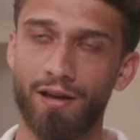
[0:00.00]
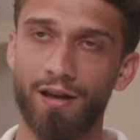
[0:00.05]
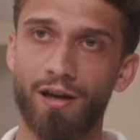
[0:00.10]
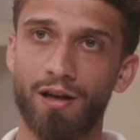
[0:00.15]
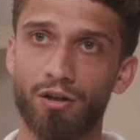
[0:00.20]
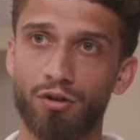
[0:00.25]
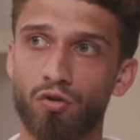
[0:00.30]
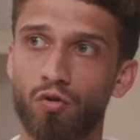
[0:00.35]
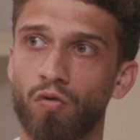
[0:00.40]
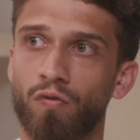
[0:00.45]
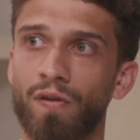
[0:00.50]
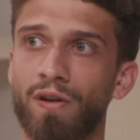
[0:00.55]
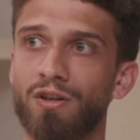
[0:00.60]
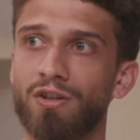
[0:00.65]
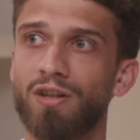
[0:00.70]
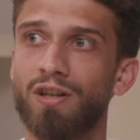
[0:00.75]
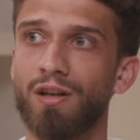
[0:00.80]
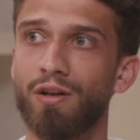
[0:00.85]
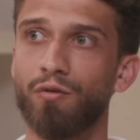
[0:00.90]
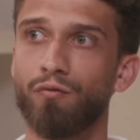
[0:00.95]
Because you're
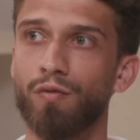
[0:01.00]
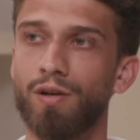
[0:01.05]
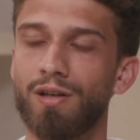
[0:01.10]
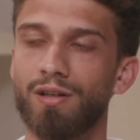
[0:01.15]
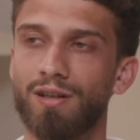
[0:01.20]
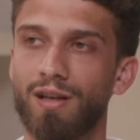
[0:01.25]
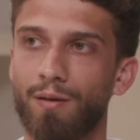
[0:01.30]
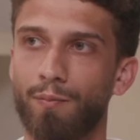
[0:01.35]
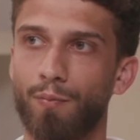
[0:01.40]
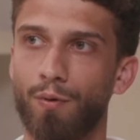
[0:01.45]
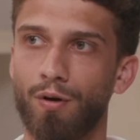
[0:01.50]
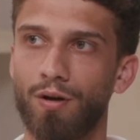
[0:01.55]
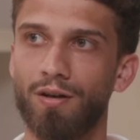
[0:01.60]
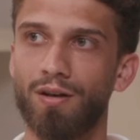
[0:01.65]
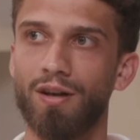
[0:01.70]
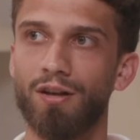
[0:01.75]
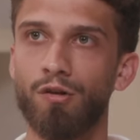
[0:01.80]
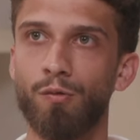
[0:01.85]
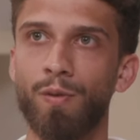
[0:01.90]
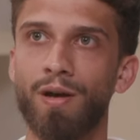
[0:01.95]
eventually going to reach that
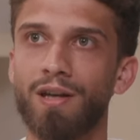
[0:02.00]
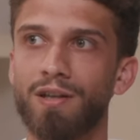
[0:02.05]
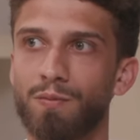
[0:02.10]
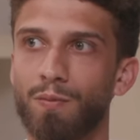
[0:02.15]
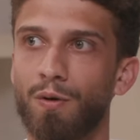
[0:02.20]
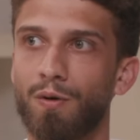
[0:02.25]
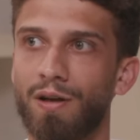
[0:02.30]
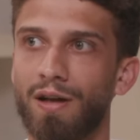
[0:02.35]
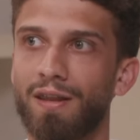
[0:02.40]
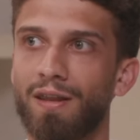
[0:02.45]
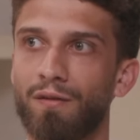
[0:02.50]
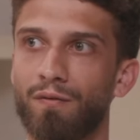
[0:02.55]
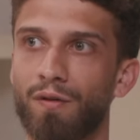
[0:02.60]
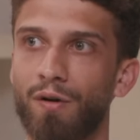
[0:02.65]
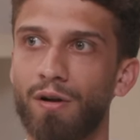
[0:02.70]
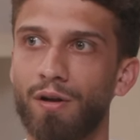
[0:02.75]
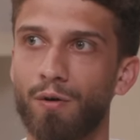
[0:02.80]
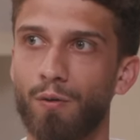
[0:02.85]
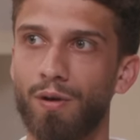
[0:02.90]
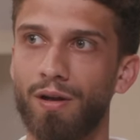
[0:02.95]
point, and you may as well get there
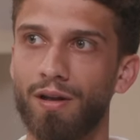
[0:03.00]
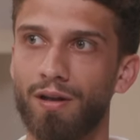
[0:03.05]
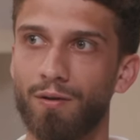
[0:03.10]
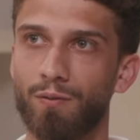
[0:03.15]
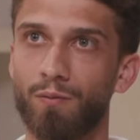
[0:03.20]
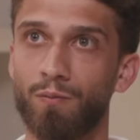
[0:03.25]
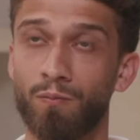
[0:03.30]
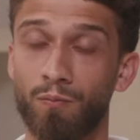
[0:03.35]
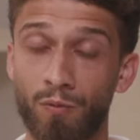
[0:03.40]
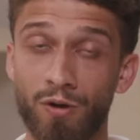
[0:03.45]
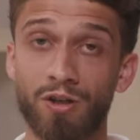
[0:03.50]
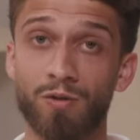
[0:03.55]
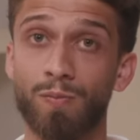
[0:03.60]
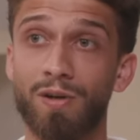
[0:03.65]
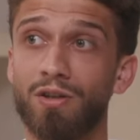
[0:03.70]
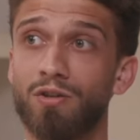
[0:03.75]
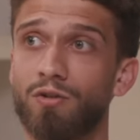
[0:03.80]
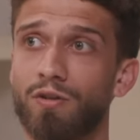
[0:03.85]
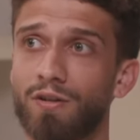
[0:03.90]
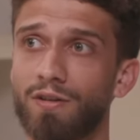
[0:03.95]
very quick, which
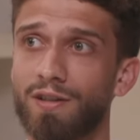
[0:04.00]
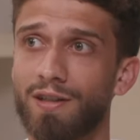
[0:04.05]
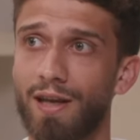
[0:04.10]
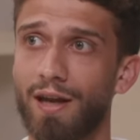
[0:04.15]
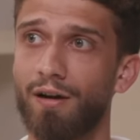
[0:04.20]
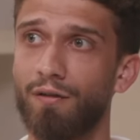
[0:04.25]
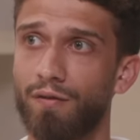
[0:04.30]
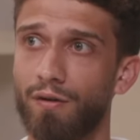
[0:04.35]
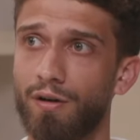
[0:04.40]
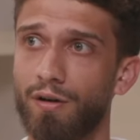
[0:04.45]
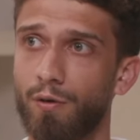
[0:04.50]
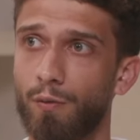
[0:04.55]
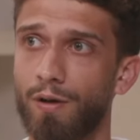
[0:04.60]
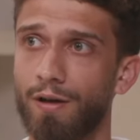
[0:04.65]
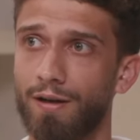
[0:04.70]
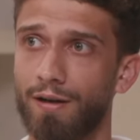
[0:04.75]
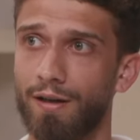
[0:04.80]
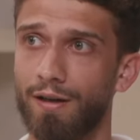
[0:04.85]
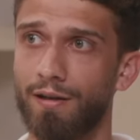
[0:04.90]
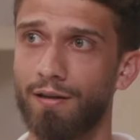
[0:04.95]
means you can scale very
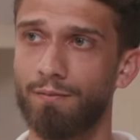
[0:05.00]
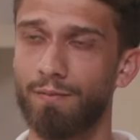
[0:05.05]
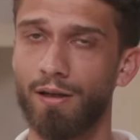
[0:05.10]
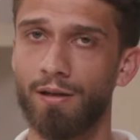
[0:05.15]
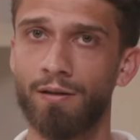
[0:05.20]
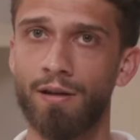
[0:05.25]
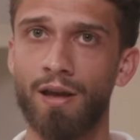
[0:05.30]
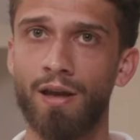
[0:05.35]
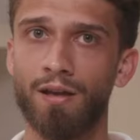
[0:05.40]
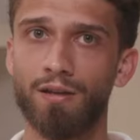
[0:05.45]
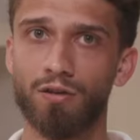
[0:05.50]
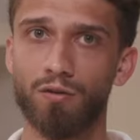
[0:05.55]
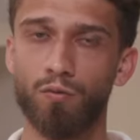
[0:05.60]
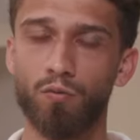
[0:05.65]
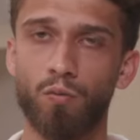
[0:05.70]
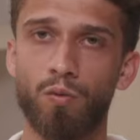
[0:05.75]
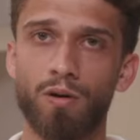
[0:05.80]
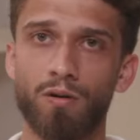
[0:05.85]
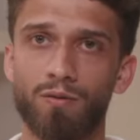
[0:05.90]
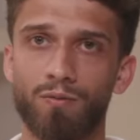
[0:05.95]
quickly. Yeah. So
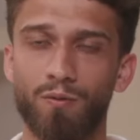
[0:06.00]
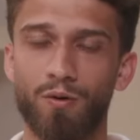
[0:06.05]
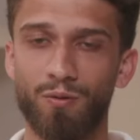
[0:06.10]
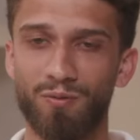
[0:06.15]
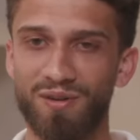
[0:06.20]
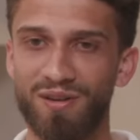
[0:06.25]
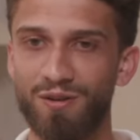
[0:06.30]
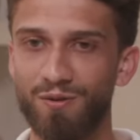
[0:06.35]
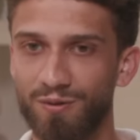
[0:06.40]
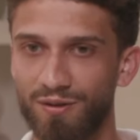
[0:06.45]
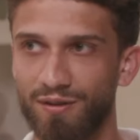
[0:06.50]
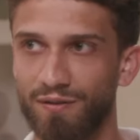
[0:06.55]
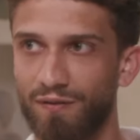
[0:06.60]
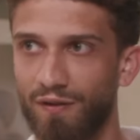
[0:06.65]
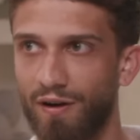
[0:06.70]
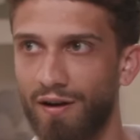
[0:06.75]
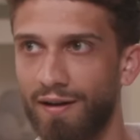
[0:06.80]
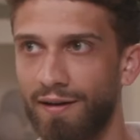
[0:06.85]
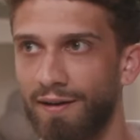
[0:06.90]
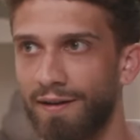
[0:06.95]
what we used to
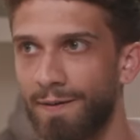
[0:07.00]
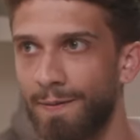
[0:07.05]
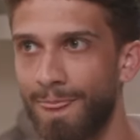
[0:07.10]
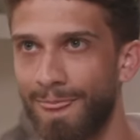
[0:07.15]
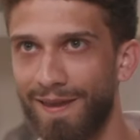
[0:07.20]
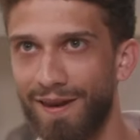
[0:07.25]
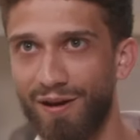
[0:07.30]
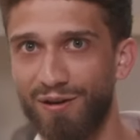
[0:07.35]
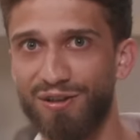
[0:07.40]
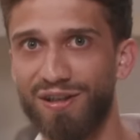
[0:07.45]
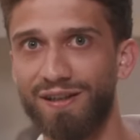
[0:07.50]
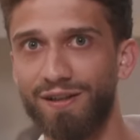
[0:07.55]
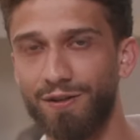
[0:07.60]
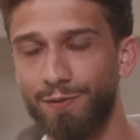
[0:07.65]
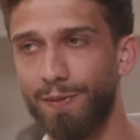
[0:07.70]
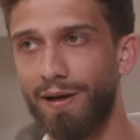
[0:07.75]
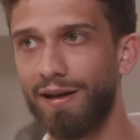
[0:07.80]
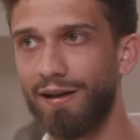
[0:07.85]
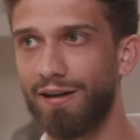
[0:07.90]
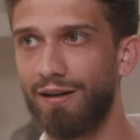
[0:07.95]
find, and I'll take us
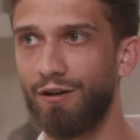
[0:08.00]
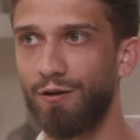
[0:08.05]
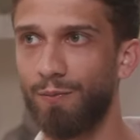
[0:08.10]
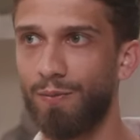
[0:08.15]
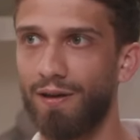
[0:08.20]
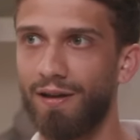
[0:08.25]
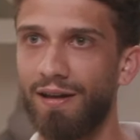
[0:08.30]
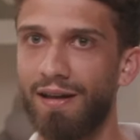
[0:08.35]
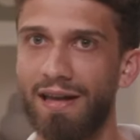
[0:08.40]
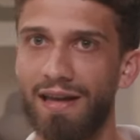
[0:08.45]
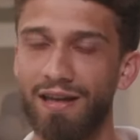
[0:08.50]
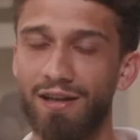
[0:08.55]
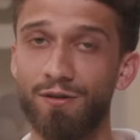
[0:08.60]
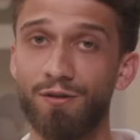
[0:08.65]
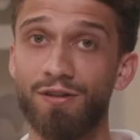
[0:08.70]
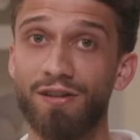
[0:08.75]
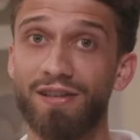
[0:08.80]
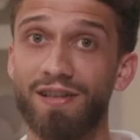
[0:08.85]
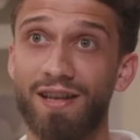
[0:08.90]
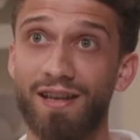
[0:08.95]
back a little bit, it
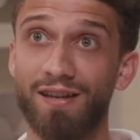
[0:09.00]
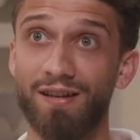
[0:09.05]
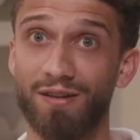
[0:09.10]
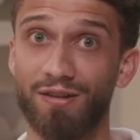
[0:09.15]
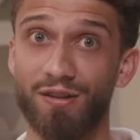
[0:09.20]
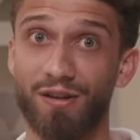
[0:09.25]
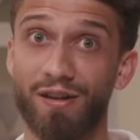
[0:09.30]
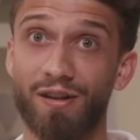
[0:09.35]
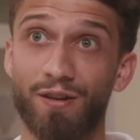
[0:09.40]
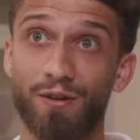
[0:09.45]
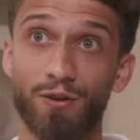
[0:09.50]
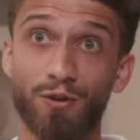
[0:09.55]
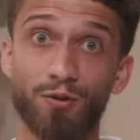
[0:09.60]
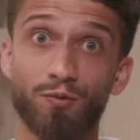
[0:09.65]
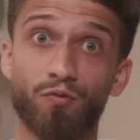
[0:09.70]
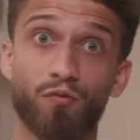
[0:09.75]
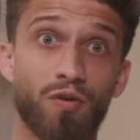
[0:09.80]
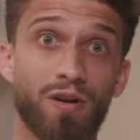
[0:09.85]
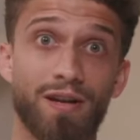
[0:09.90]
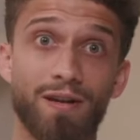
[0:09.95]
used to take us
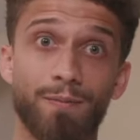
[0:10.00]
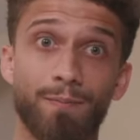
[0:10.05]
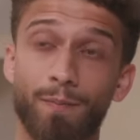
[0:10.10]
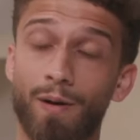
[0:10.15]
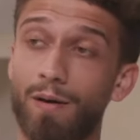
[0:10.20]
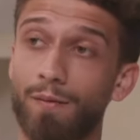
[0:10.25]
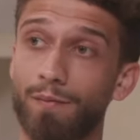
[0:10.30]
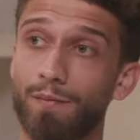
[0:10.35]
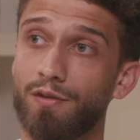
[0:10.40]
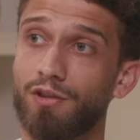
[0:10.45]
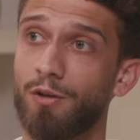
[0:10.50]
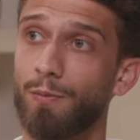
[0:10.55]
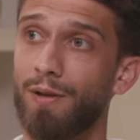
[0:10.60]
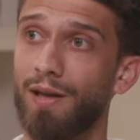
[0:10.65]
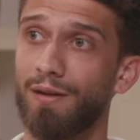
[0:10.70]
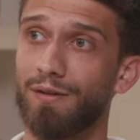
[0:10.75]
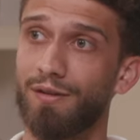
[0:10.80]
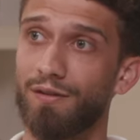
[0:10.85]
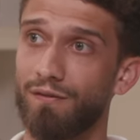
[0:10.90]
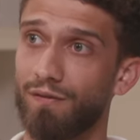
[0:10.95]
3 months to be
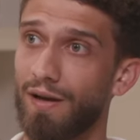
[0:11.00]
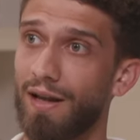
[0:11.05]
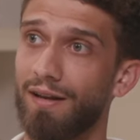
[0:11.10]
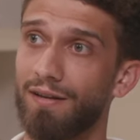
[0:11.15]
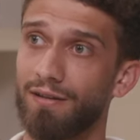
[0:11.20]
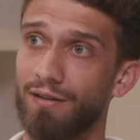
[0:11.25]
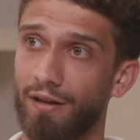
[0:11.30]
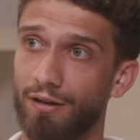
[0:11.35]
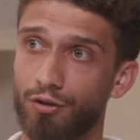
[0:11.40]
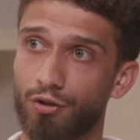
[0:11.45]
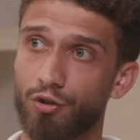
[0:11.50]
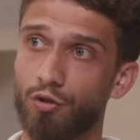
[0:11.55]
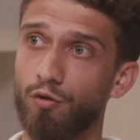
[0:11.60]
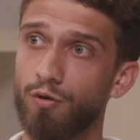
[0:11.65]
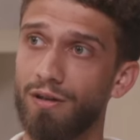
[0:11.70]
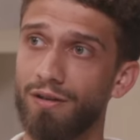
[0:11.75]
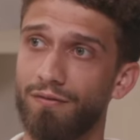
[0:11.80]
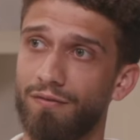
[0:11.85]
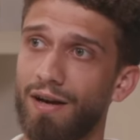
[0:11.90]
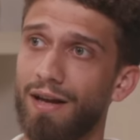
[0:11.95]
able to
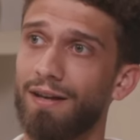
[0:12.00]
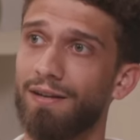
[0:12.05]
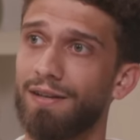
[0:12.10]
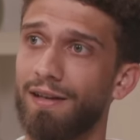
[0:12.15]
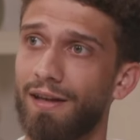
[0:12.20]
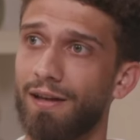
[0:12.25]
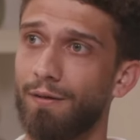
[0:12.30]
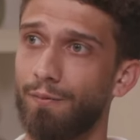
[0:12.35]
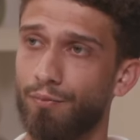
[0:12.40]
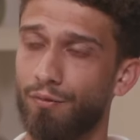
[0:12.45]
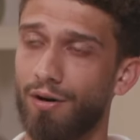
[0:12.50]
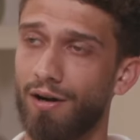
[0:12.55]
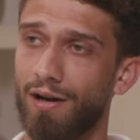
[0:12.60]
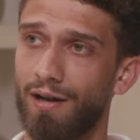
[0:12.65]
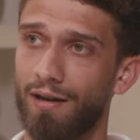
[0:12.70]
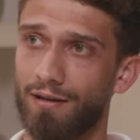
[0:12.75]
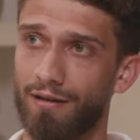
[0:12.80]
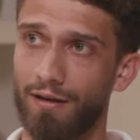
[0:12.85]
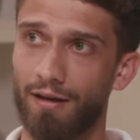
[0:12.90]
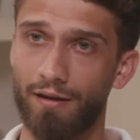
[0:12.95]
truly validate a
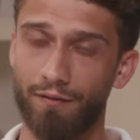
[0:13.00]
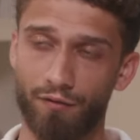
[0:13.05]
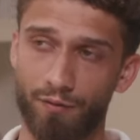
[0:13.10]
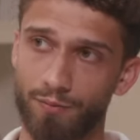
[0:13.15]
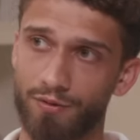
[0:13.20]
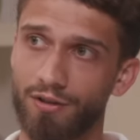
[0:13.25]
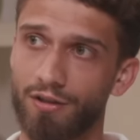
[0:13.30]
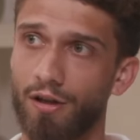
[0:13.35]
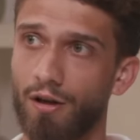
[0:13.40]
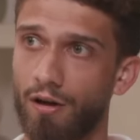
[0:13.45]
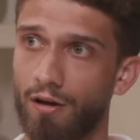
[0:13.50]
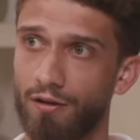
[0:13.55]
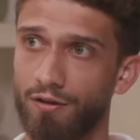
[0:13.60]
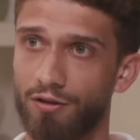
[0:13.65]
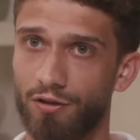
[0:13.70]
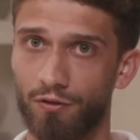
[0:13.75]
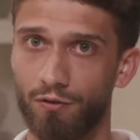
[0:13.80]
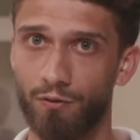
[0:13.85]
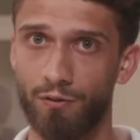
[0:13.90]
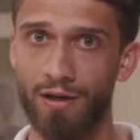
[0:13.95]
brand, from start
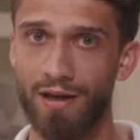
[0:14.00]
to